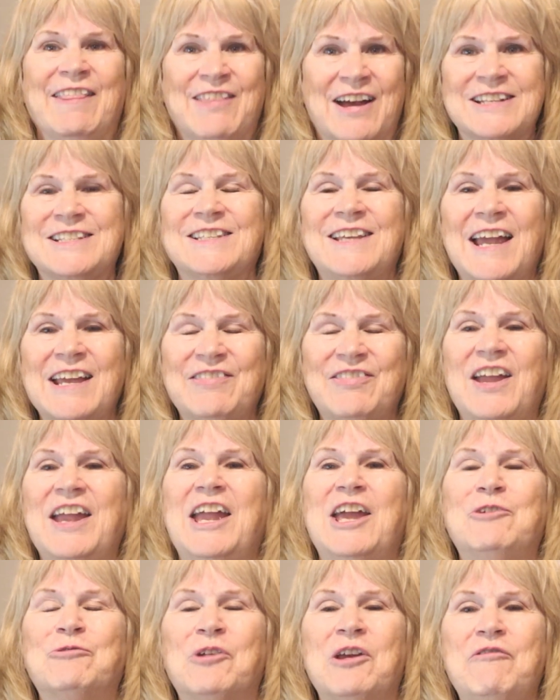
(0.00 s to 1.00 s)
That's like the
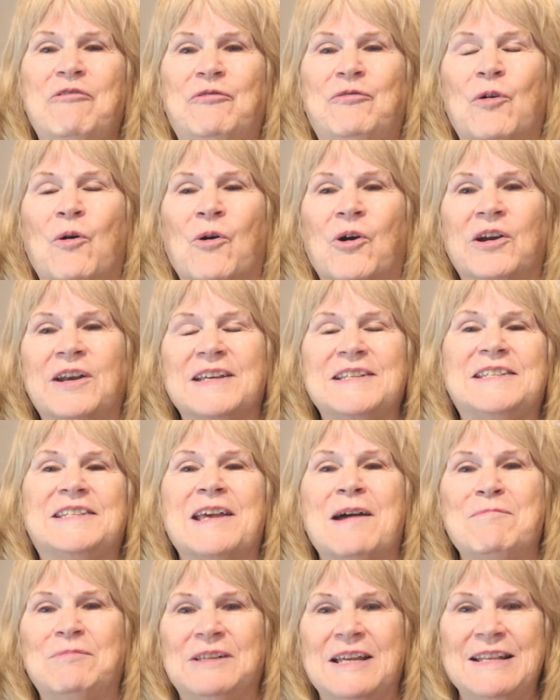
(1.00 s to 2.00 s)
Henry Ford
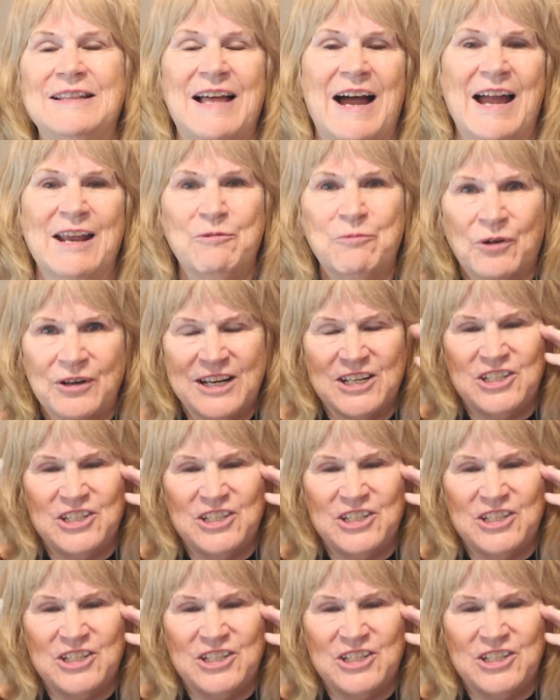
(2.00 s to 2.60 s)
assembly line. What